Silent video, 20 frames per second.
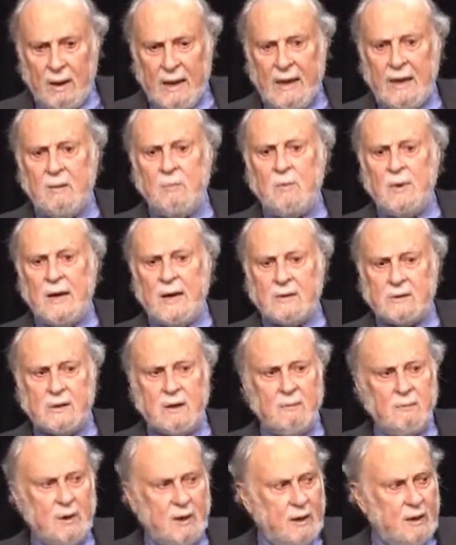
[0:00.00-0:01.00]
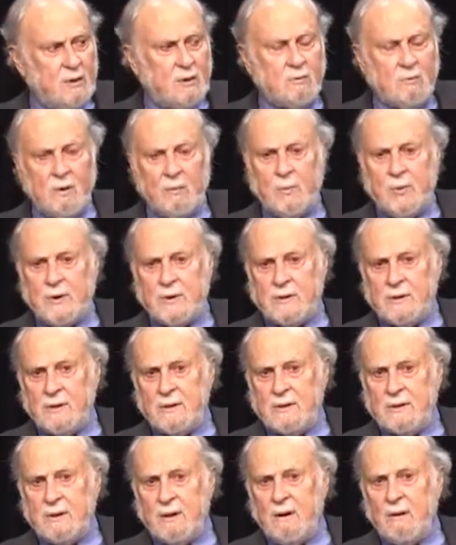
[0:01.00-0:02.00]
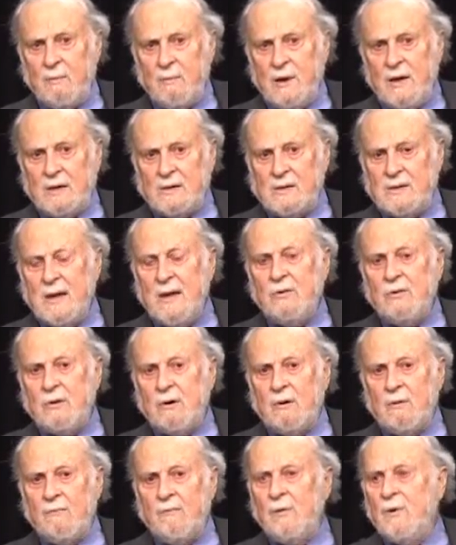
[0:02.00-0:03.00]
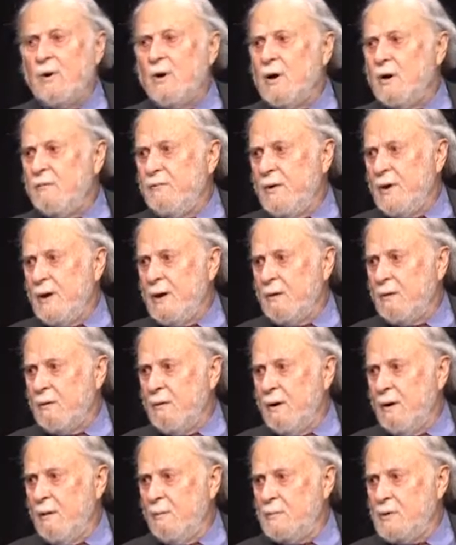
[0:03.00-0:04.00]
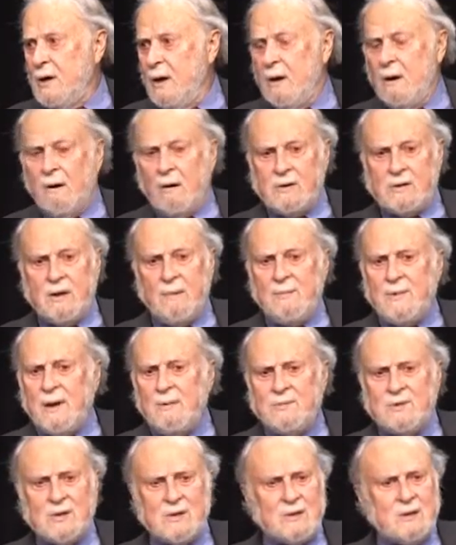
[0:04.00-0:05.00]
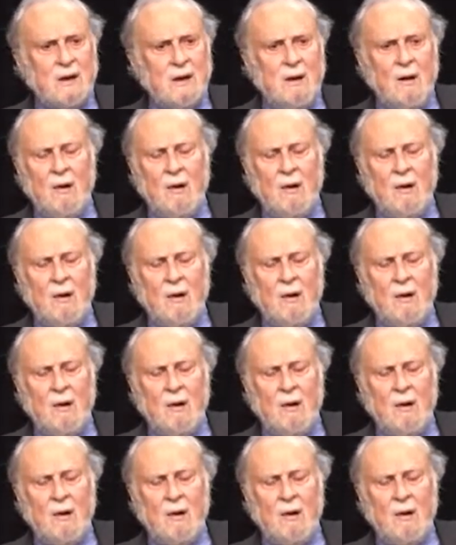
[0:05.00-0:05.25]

inmates coming into our prisons are being sent there for nonviolent crimes or sometimes just